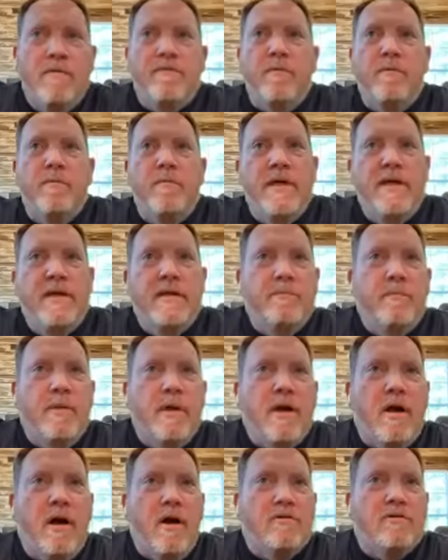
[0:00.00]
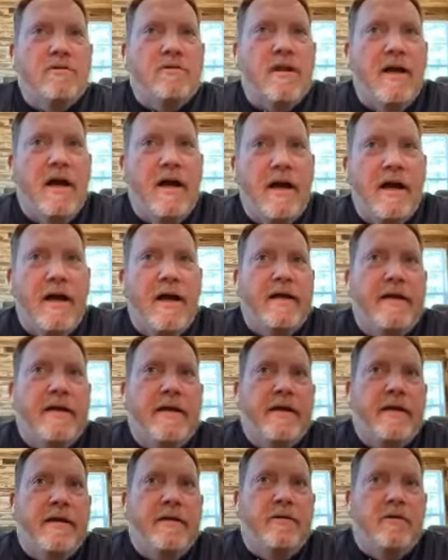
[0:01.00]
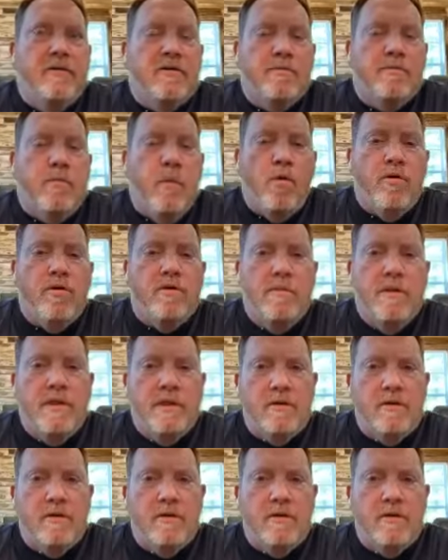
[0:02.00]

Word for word: run for me because the sport has